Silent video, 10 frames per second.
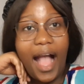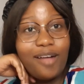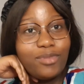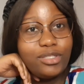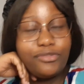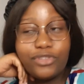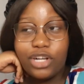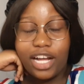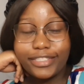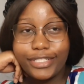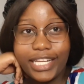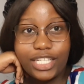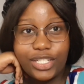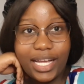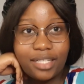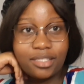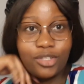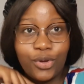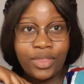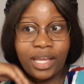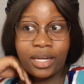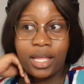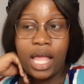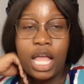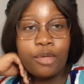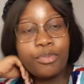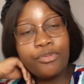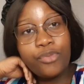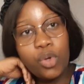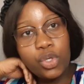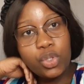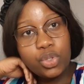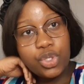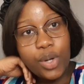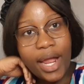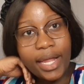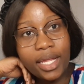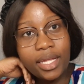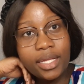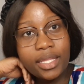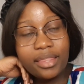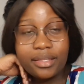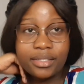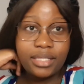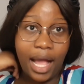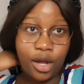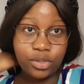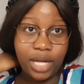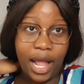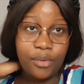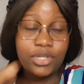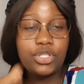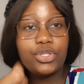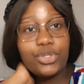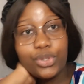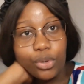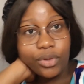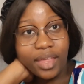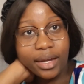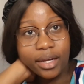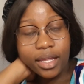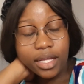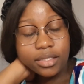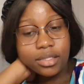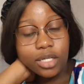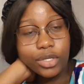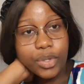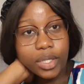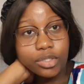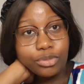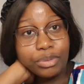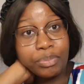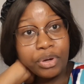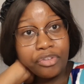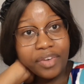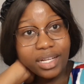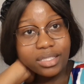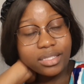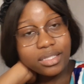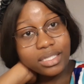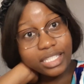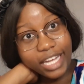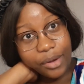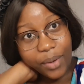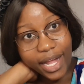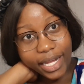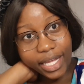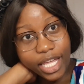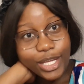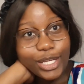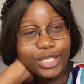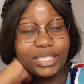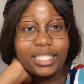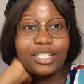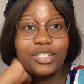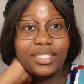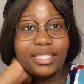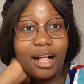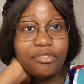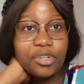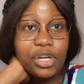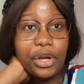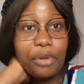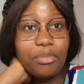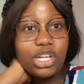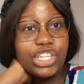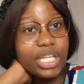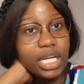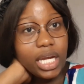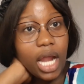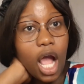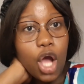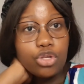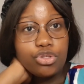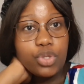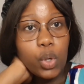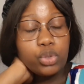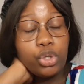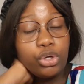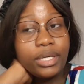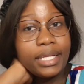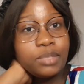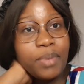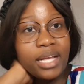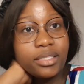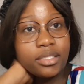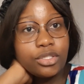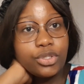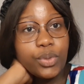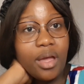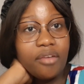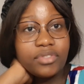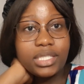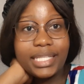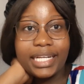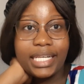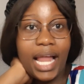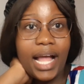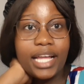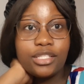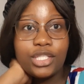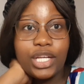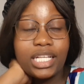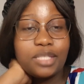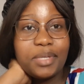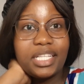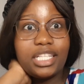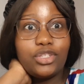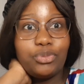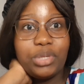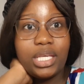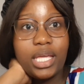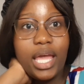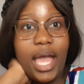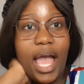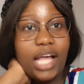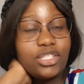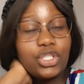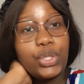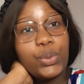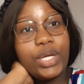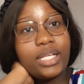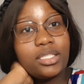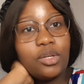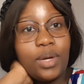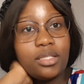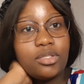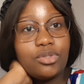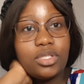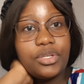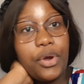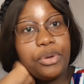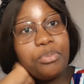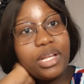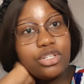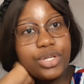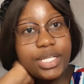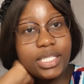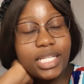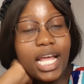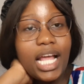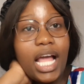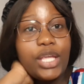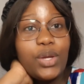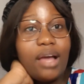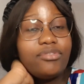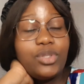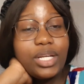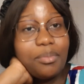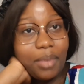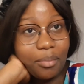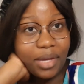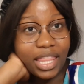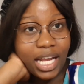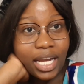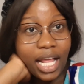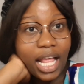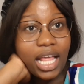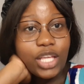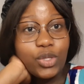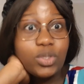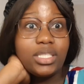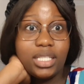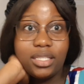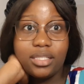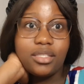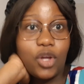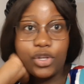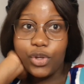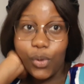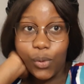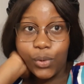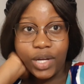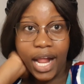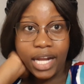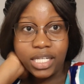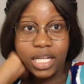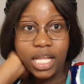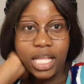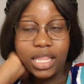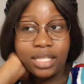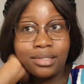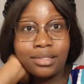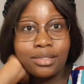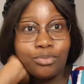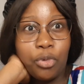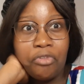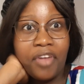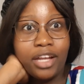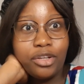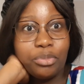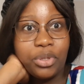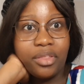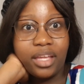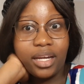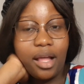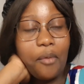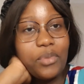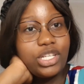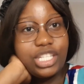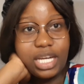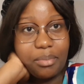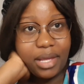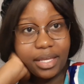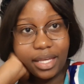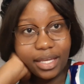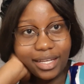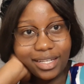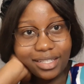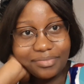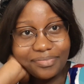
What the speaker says: I almost forgot to let you guys know that before you try this out, I want you to know that it's not going to be perfect. It's a DIY. You did it yourself. You're not a machine. So don't expect it to have straight lines. Don't expect it to be as good as the ones you see on Pinterest. You have to remember that you did this on your own and this is more valuable than a machine making it.